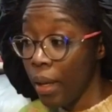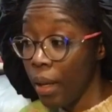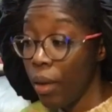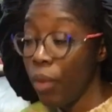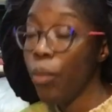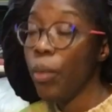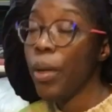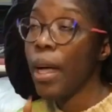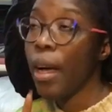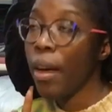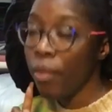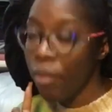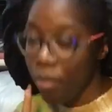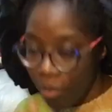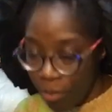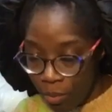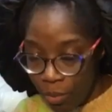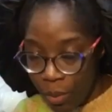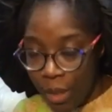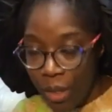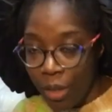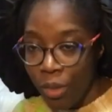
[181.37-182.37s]
We
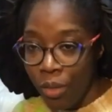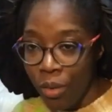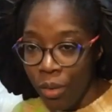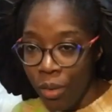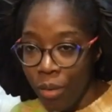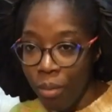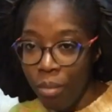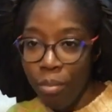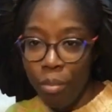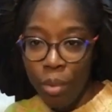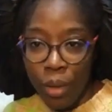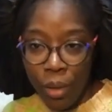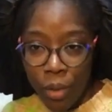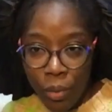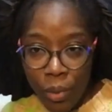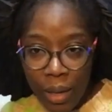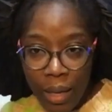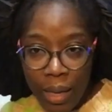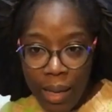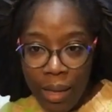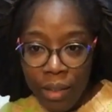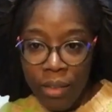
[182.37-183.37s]
need picot
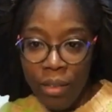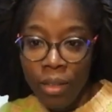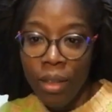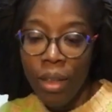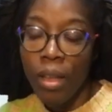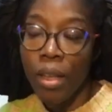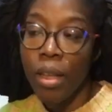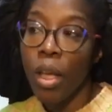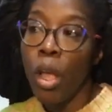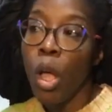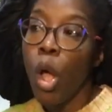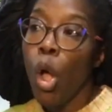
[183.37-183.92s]
elastic,